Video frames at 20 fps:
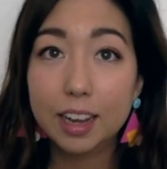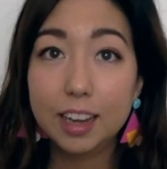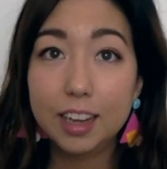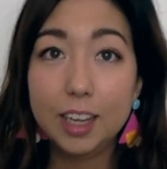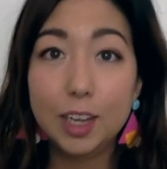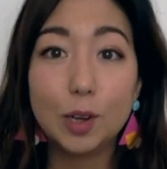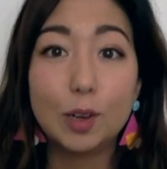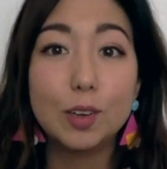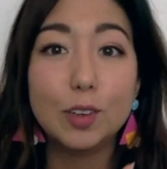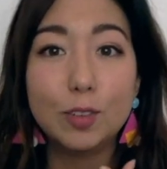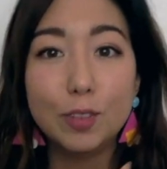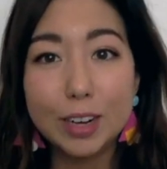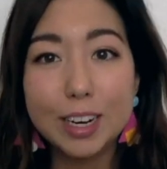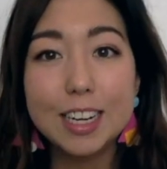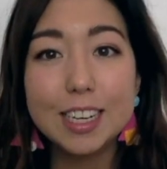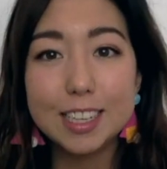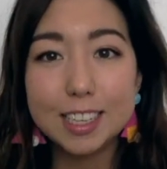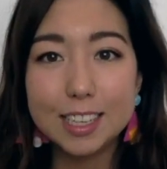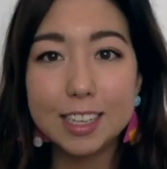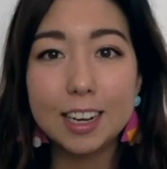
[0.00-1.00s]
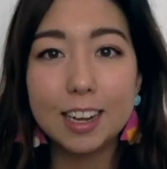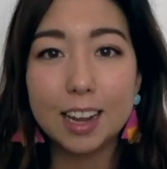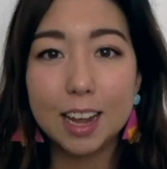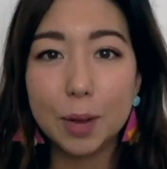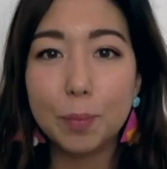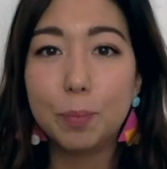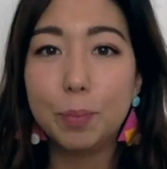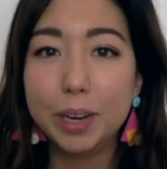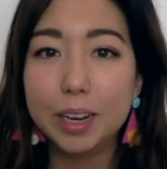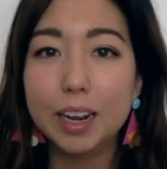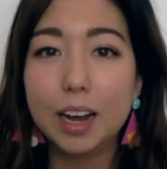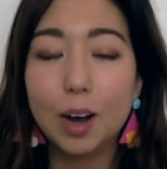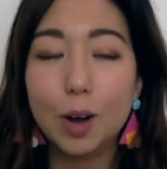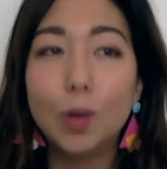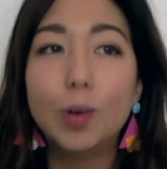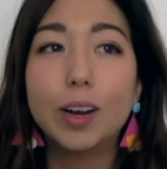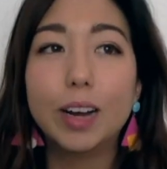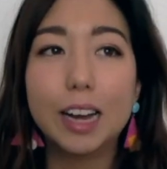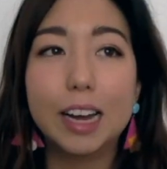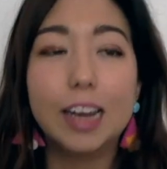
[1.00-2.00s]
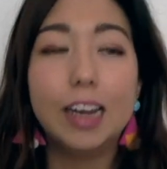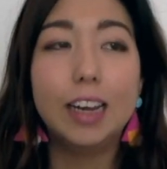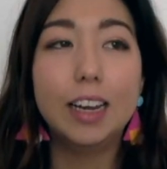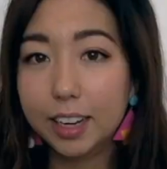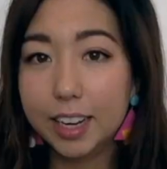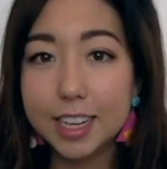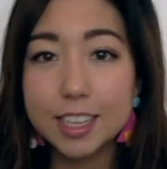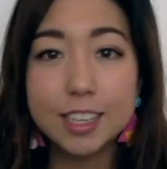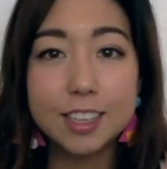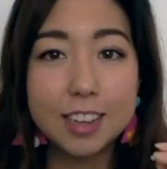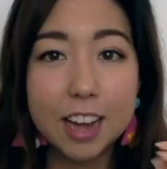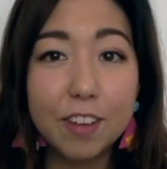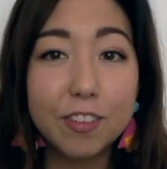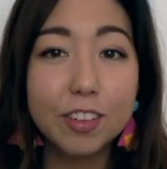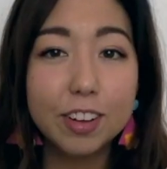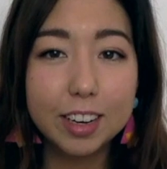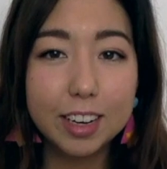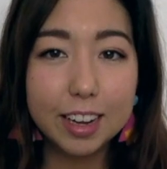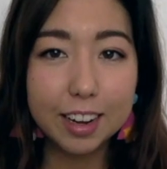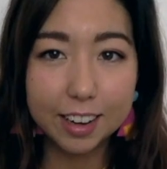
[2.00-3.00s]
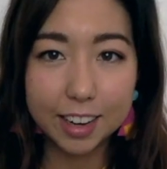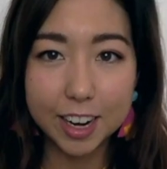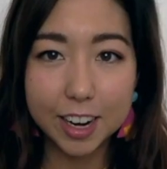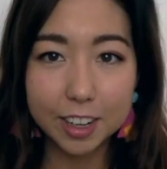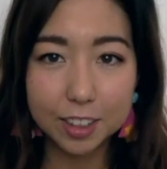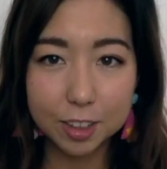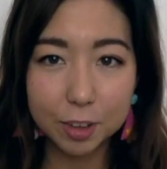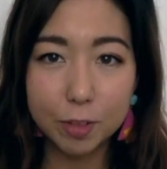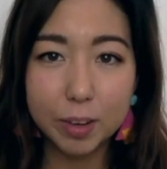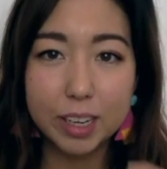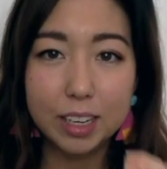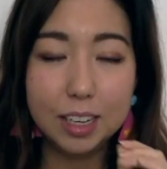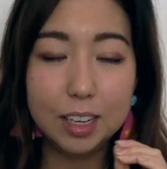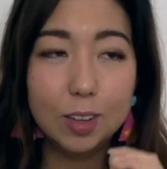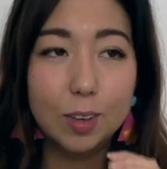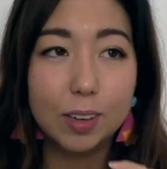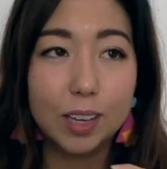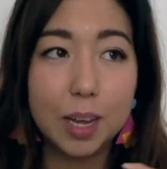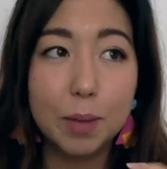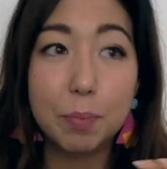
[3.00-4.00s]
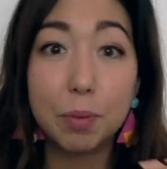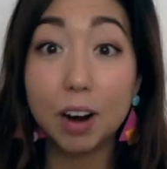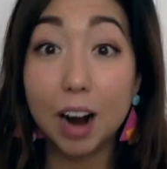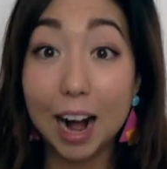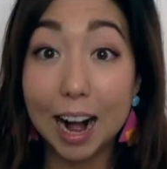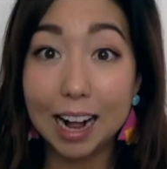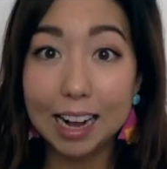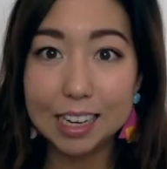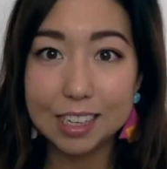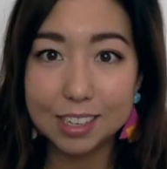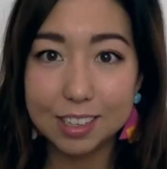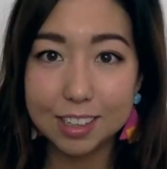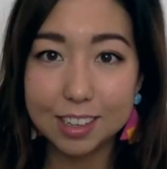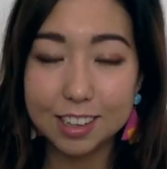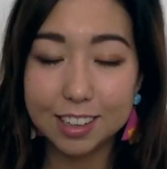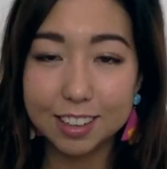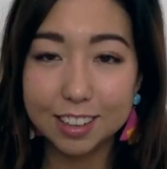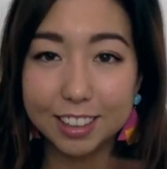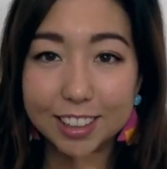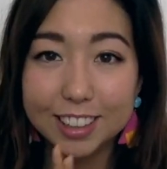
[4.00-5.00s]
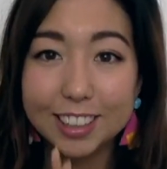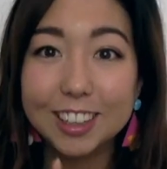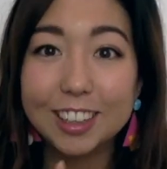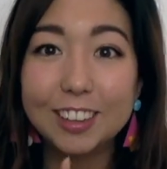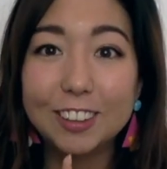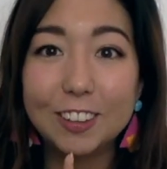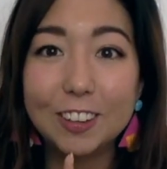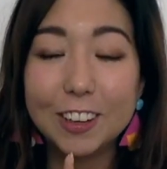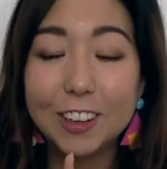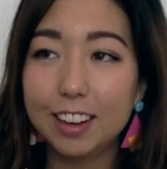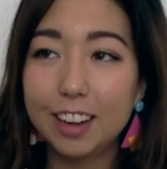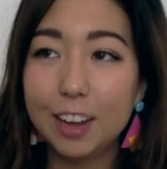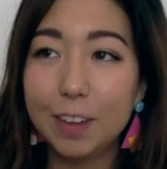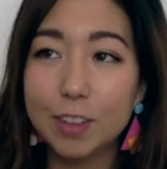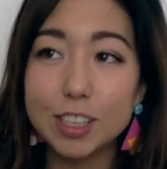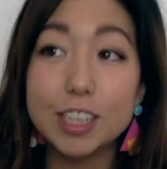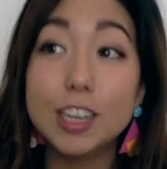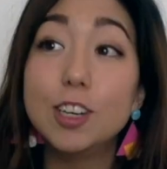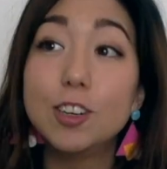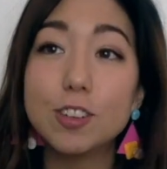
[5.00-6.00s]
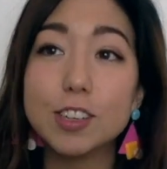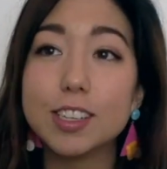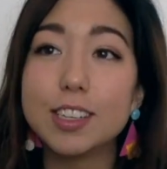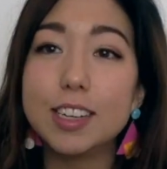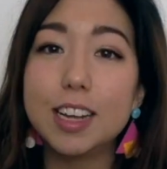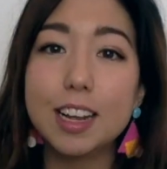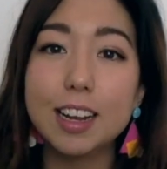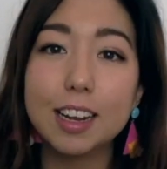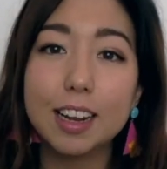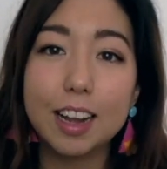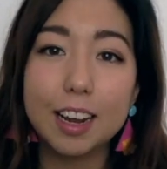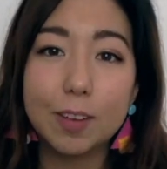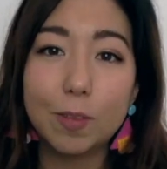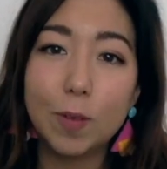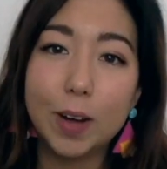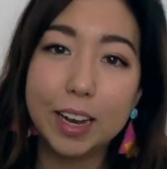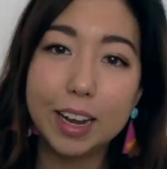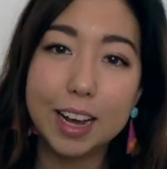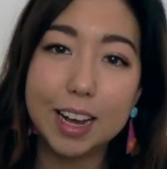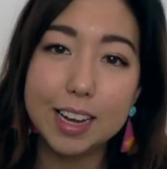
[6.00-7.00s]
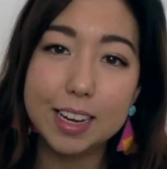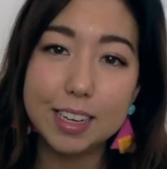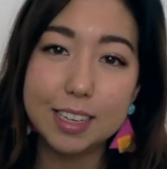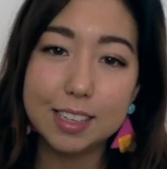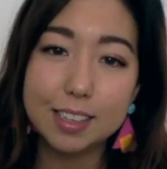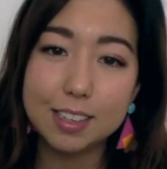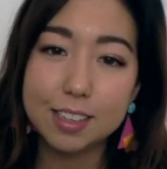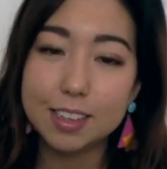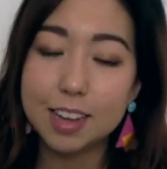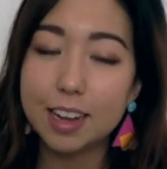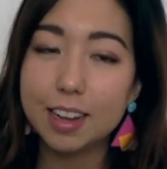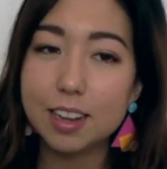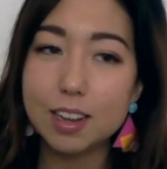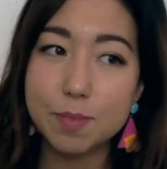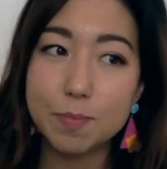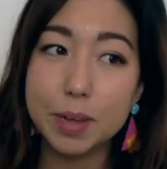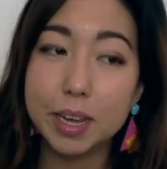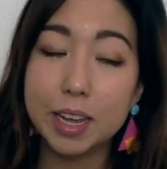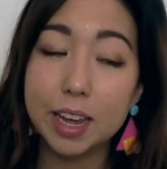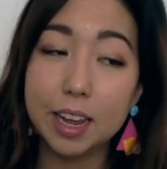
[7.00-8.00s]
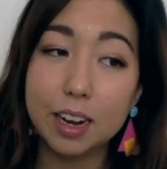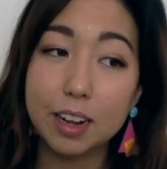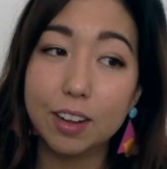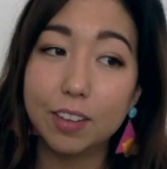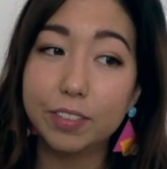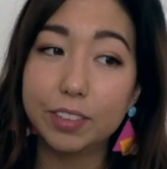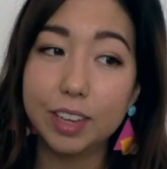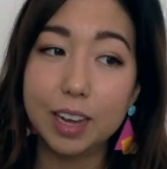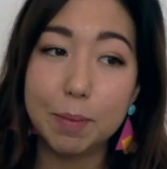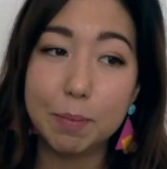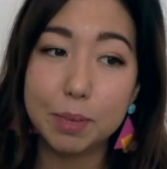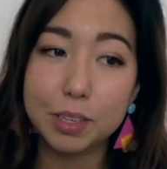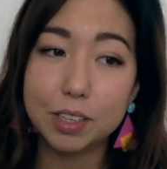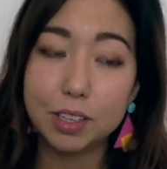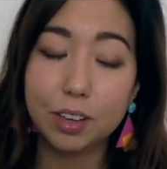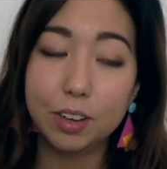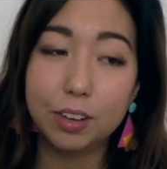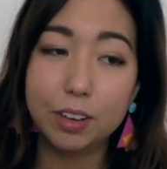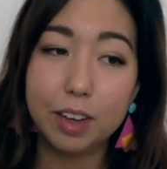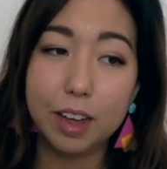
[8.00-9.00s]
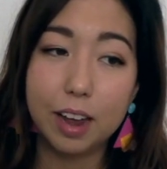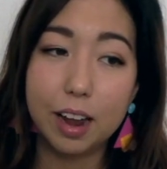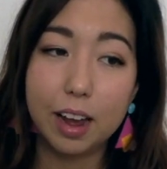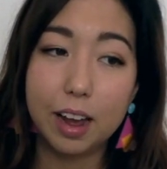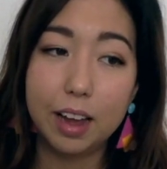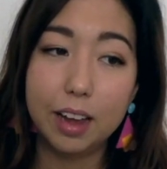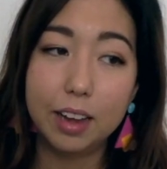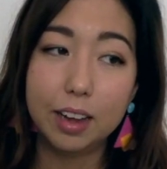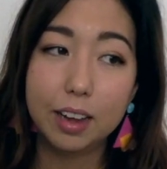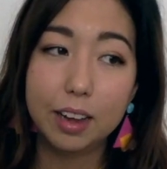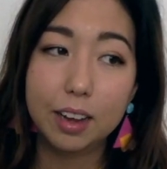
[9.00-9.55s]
you could really see, like, Peanut, okay, he's definitely a character we need to keep our eyes on, you know? It was interesting, like, when I said at the beginning of the episode that I